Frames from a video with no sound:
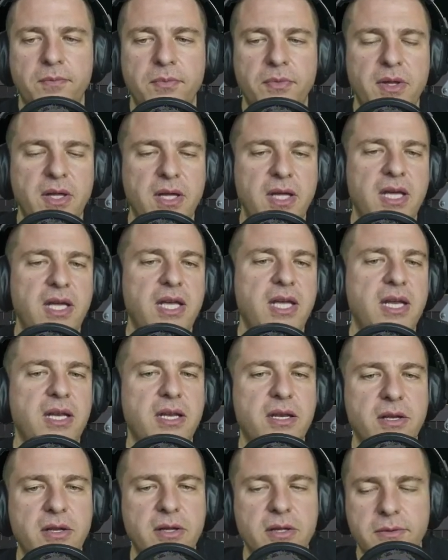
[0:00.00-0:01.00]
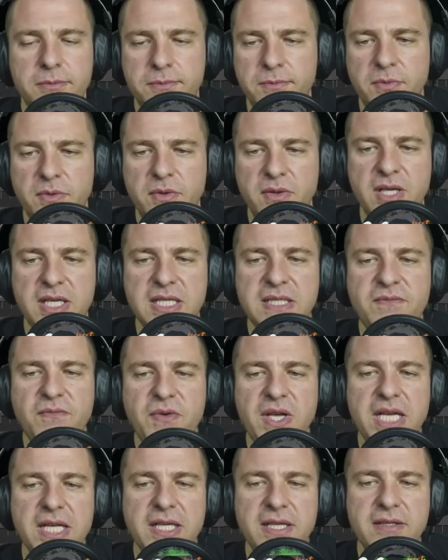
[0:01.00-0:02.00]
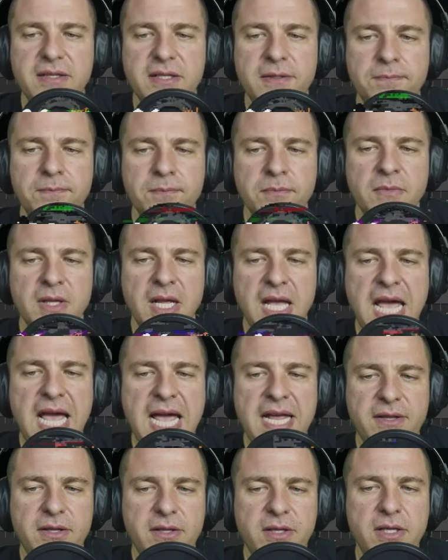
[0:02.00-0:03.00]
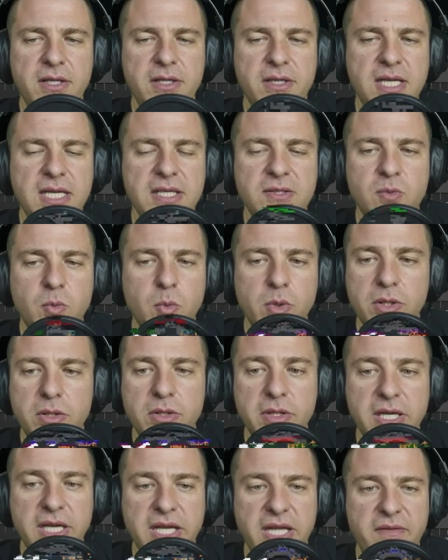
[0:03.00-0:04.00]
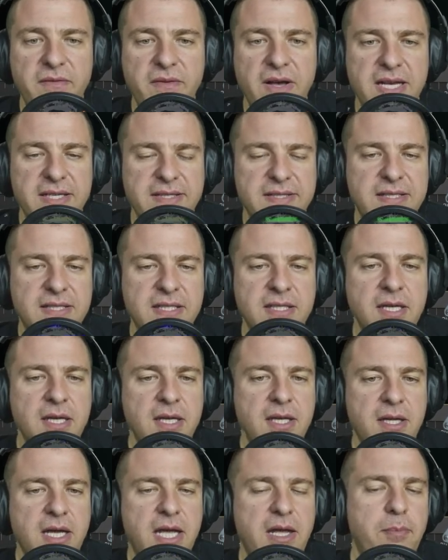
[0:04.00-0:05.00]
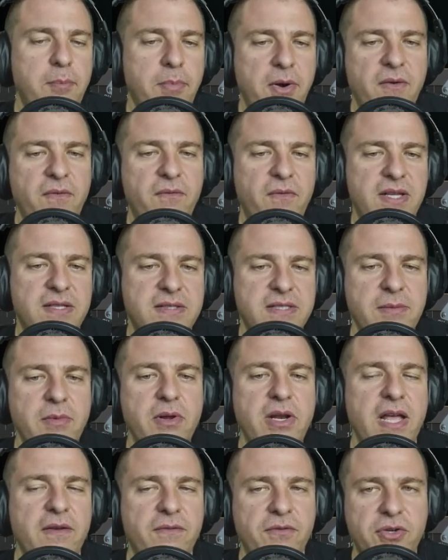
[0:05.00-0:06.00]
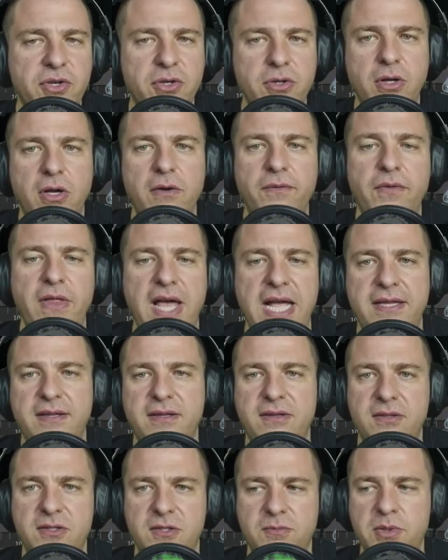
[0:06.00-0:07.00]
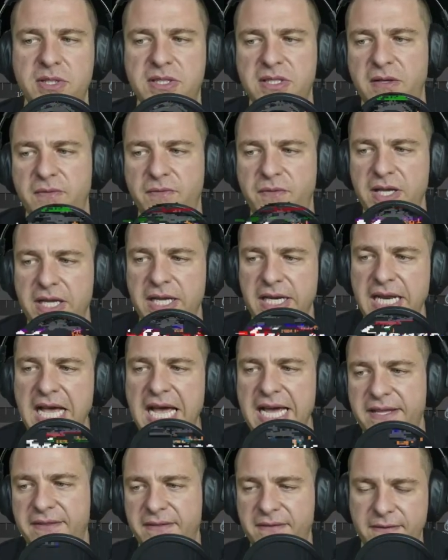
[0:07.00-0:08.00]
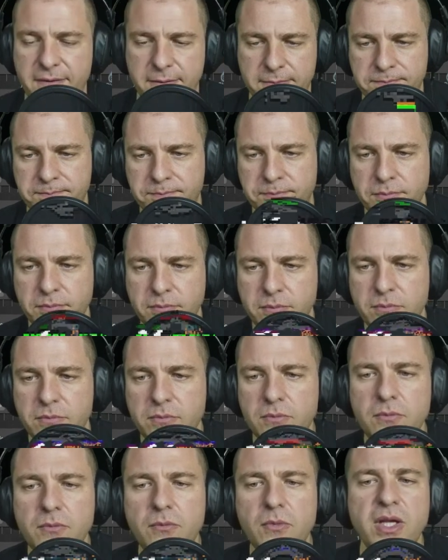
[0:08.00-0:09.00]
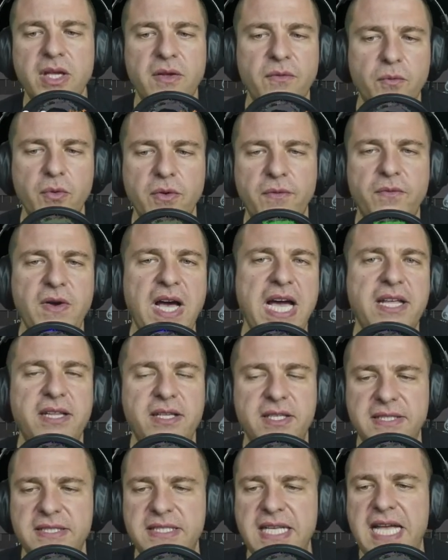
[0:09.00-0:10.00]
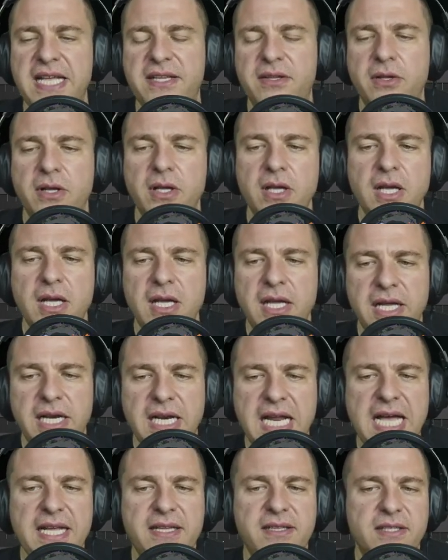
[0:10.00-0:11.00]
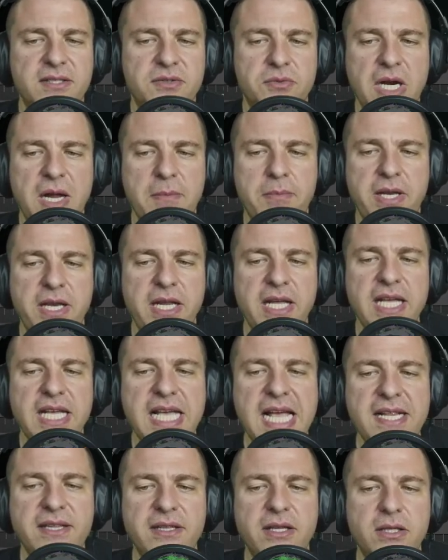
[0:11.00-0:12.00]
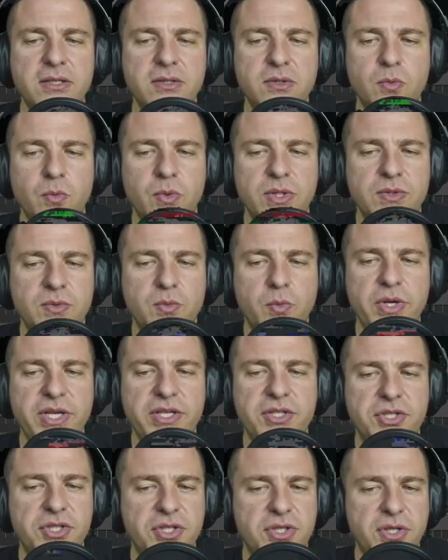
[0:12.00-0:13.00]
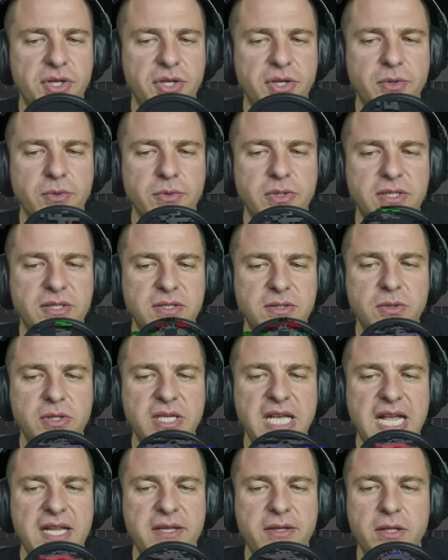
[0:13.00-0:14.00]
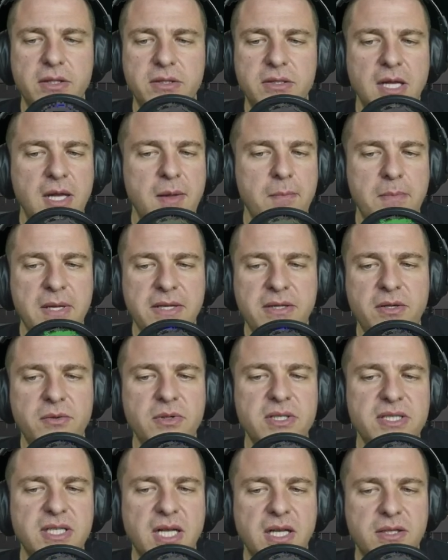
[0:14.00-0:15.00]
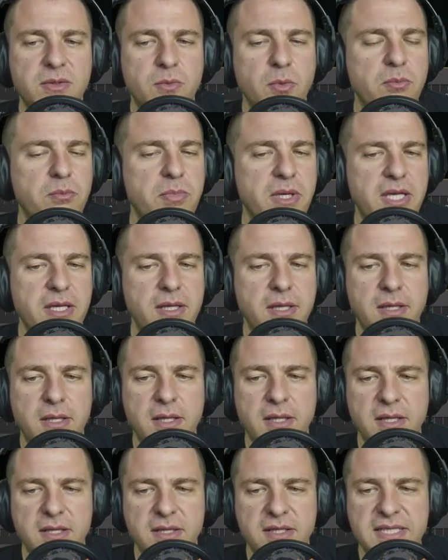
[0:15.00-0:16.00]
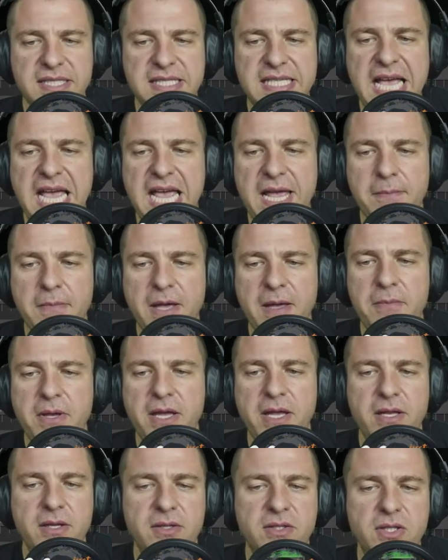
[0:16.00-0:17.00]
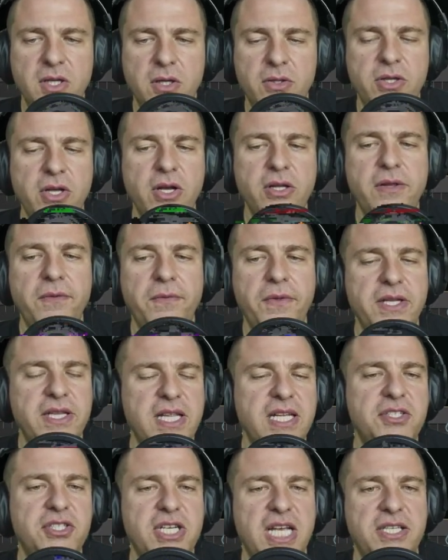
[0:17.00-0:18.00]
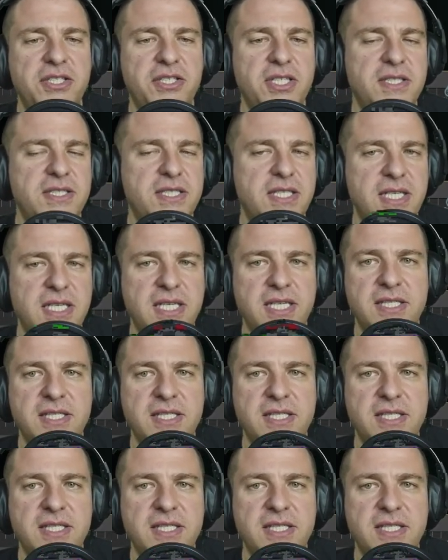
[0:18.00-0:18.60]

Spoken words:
in this field, and this will give us a perfect simulation of that specific light. If we find instead light described in candles, we switch the units to candles, but the result will be the same. So the only thing that changes is